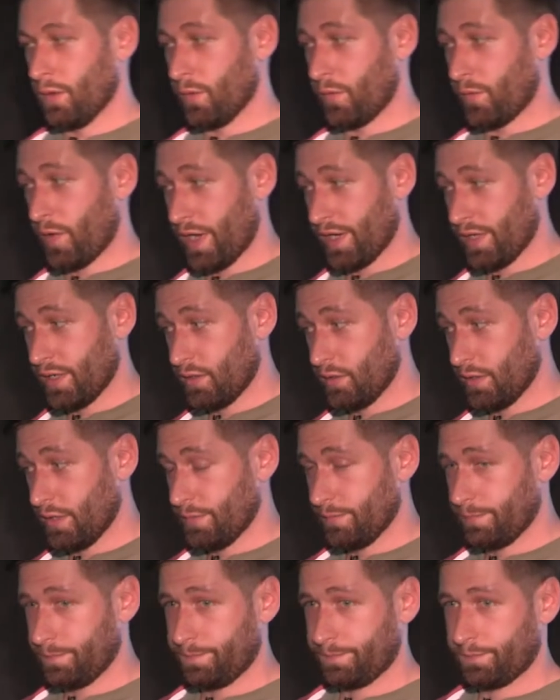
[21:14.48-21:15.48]
Finally,
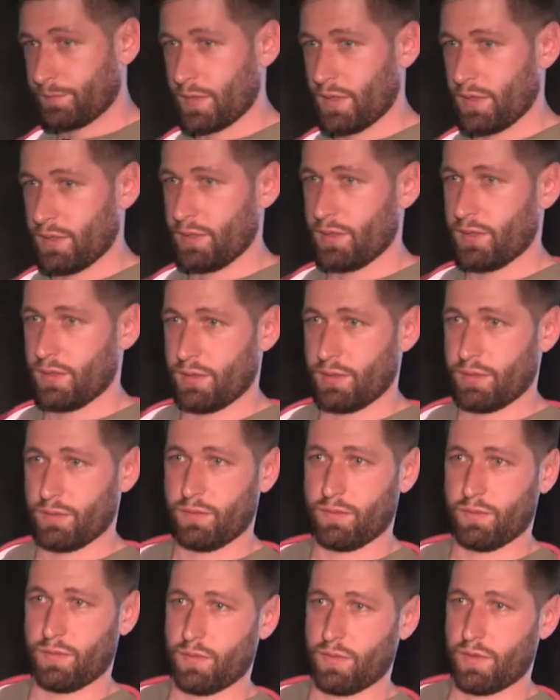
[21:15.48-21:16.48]

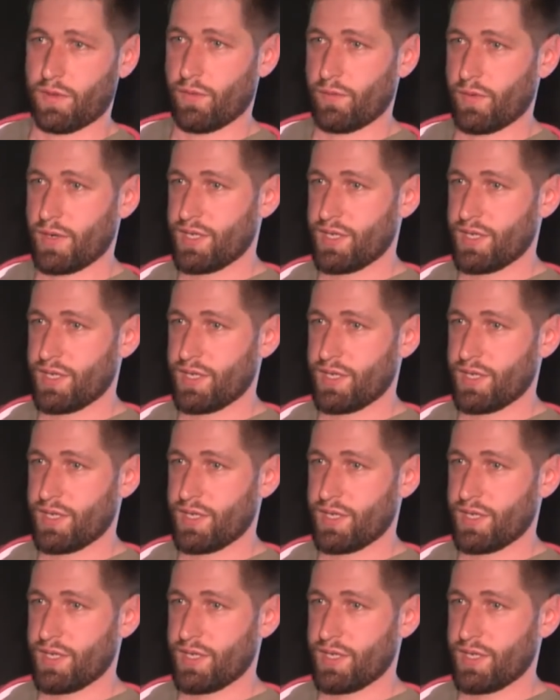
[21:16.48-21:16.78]
there